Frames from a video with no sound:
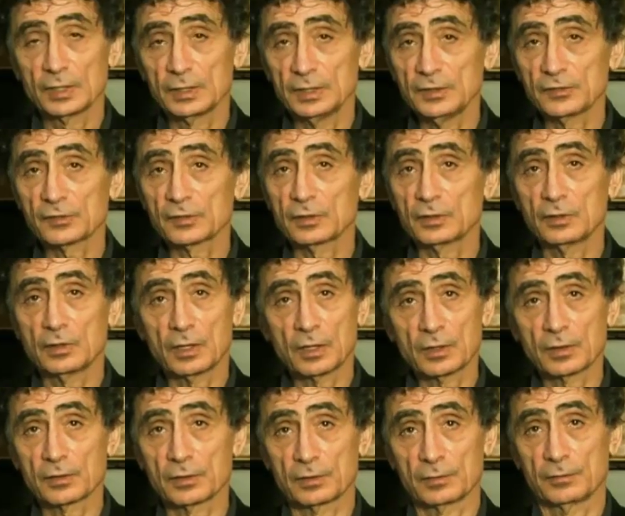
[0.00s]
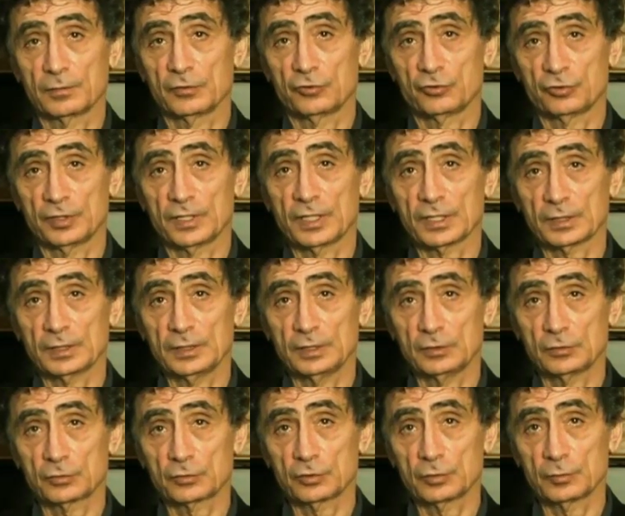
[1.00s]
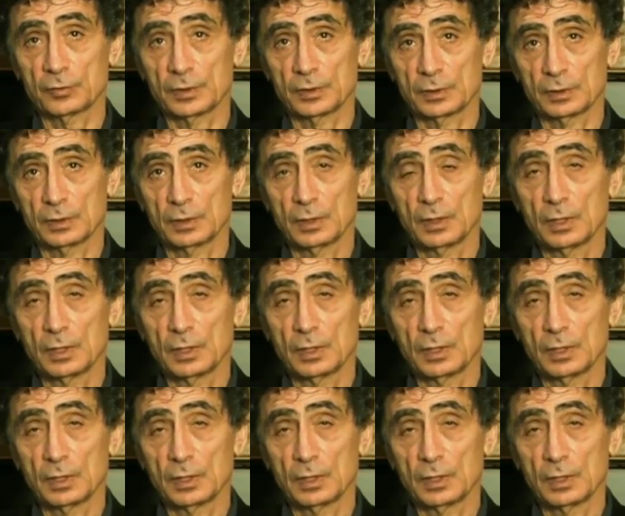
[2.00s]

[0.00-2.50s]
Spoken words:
these are none of them genetically determined.